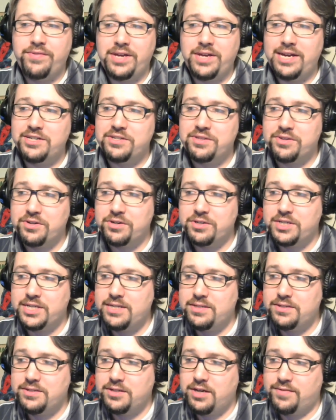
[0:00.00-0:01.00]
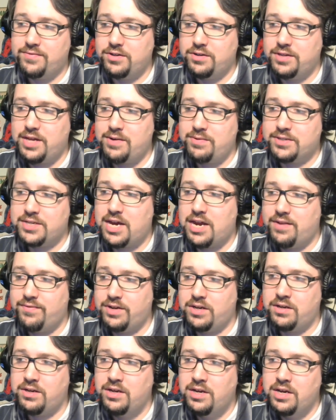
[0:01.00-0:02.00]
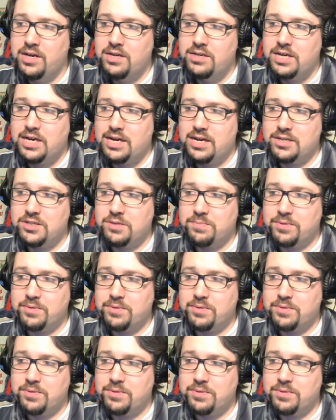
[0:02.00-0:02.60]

of the agent 13 stuff so that was kind of a, a yeah.